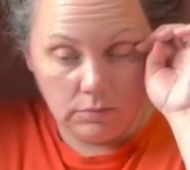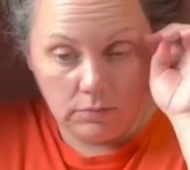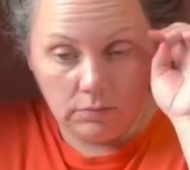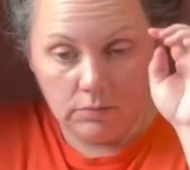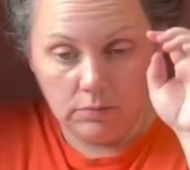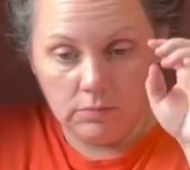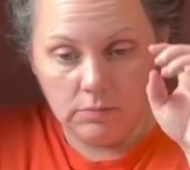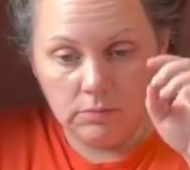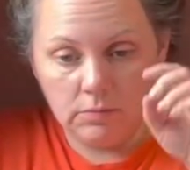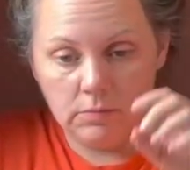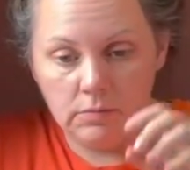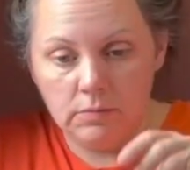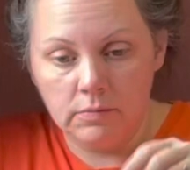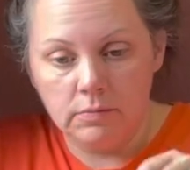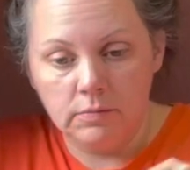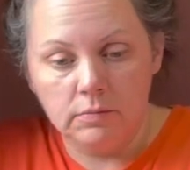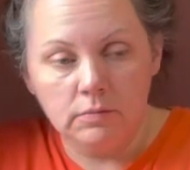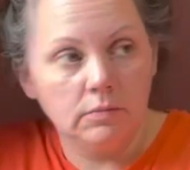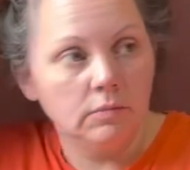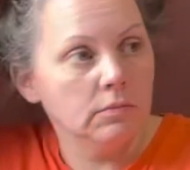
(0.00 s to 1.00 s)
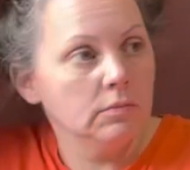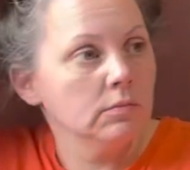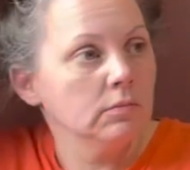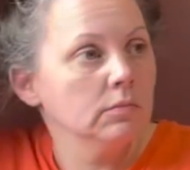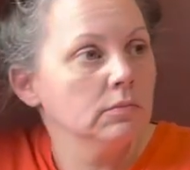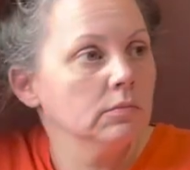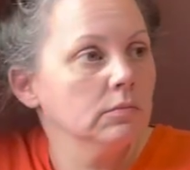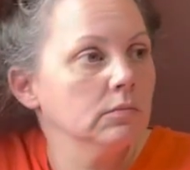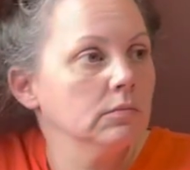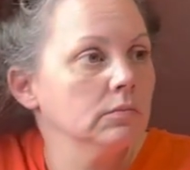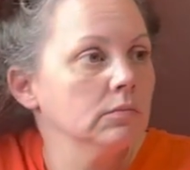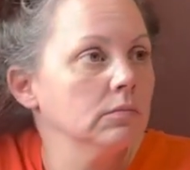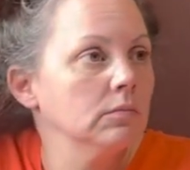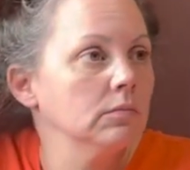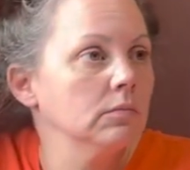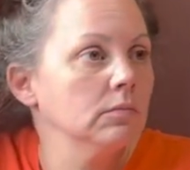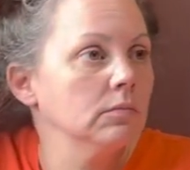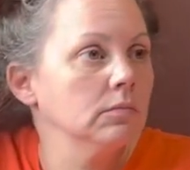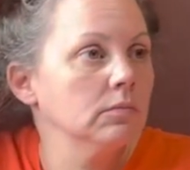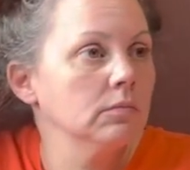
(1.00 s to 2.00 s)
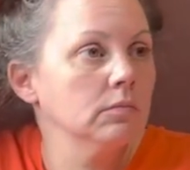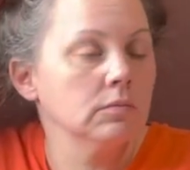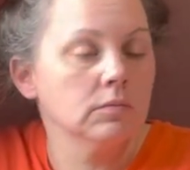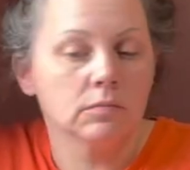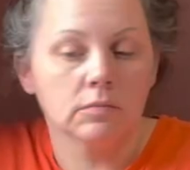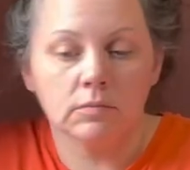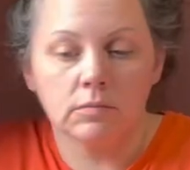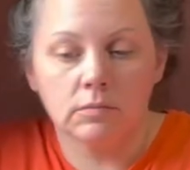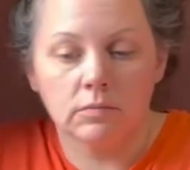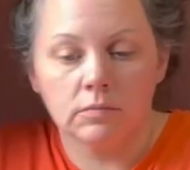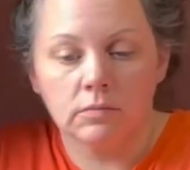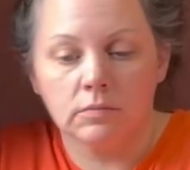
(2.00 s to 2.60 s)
No words are spoken by the person on screen.